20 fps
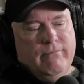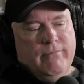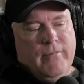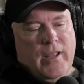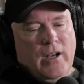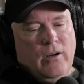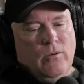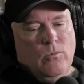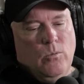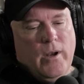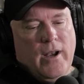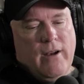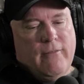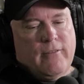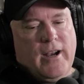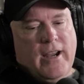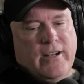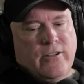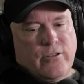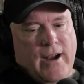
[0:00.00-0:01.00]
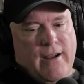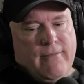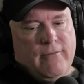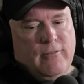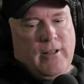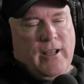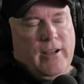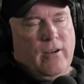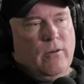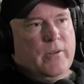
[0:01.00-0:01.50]
you know, whenever I
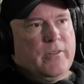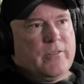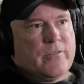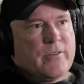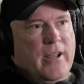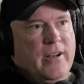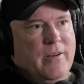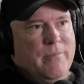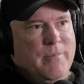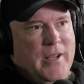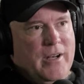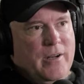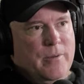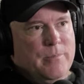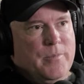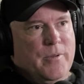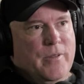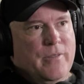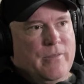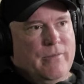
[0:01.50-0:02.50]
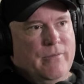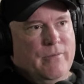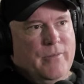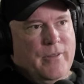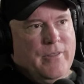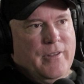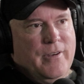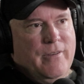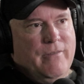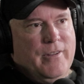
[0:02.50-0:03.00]
travel, I always try to meet up
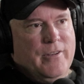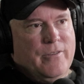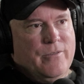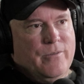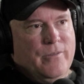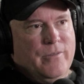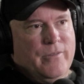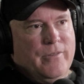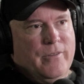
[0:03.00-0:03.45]
with individuals.